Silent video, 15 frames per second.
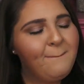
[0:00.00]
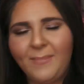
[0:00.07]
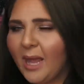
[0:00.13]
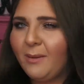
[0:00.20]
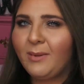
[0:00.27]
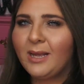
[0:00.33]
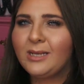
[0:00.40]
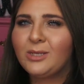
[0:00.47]

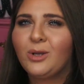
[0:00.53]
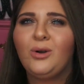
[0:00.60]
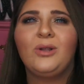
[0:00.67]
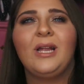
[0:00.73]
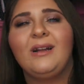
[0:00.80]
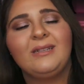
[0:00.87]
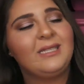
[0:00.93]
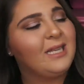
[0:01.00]
"Baby, it's
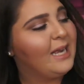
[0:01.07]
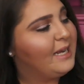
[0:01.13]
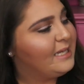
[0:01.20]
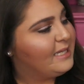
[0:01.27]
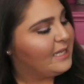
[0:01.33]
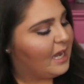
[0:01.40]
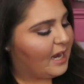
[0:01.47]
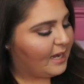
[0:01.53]
cold
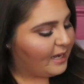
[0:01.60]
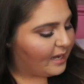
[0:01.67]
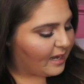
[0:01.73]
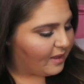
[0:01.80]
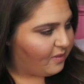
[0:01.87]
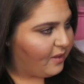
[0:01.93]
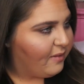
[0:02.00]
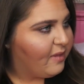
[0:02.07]
outside" sign, and
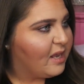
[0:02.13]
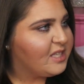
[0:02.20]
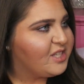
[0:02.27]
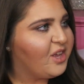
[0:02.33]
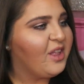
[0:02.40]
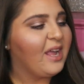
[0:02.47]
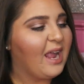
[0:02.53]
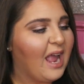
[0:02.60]
I think that's
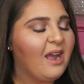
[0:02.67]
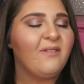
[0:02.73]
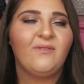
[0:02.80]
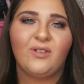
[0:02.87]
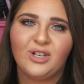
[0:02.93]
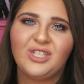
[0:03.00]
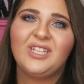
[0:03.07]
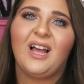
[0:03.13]
all I
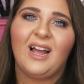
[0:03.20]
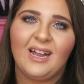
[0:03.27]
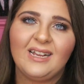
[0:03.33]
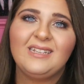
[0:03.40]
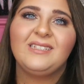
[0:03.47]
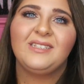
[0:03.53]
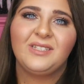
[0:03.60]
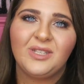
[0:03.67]
have for
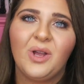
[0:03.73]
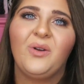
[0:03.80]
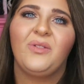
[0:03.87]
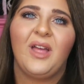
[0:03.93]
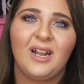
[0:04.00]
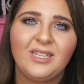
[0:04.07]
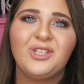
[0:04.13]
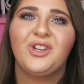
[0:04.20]
signs, so
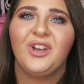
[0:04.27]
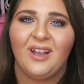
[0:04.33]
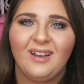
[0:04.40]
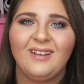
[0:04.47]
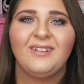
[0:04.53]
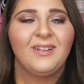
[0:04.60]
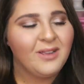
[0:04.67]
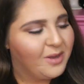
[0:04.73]
that's
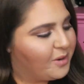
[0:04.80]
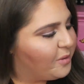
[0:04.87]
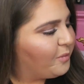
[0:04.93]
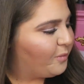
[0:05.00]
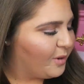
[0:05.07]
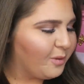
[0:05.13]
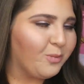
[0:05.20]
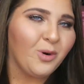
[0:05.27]
good.
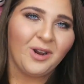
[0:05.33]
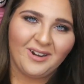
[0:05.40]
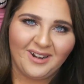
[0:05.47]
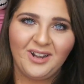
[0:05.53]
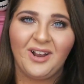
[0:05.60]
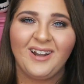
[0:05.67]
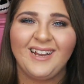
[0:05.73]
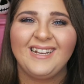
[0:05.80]
We're
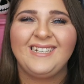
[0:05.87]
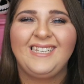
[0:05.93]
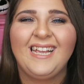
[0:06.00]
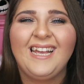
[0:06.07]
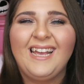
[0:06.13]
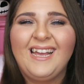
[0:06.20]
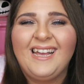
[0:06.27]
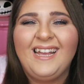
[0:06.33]
working on it.
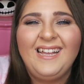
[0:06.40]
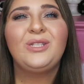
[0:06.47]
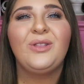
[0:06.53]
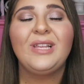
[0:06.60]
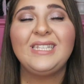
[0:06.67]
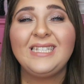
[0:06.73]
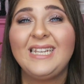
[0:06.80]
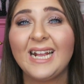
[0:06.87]
So
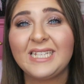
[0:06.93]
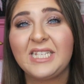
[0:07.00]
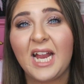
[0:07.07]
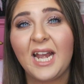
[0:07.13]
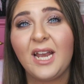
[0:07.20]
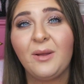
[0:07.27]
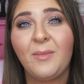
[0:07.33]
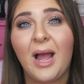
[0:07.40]
this next
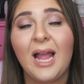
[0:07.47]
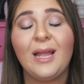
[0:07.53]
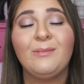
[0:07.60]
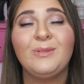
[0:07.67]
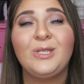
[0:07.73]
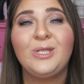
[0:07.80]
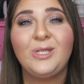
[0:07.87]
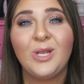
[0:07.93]
item I
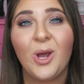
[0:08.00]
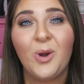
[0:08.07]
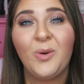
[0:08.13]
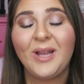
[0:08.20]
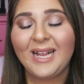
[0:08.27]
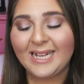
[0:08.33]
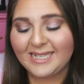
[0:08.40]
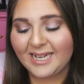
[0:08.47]
am
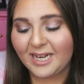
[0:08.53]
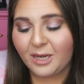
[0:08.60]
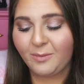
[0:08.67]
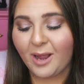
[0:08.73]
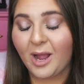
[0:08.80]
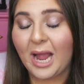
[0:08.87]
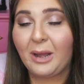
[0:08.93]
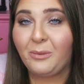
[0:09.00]
so excited
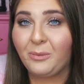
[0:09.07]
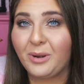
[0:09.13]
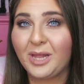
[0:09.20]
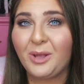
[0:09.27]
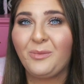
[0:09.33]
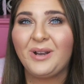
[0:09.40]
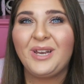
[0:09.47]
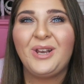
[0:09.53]
about. I
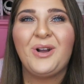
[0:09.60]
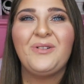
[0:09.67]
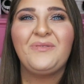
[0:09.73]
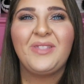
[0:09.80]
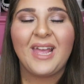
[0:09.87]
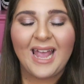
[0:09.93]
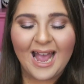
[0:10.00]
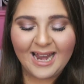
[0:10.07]
really want to know
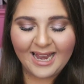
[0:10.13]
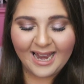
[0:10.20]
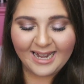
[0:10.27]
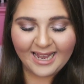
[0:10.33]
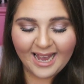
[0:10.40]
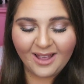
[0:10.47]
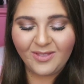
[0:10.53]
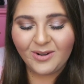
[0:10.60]
if they had
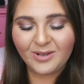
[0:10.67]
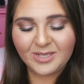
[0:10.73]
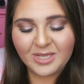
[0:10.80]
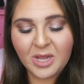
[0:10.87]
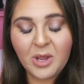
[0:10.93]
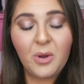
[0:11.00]
any others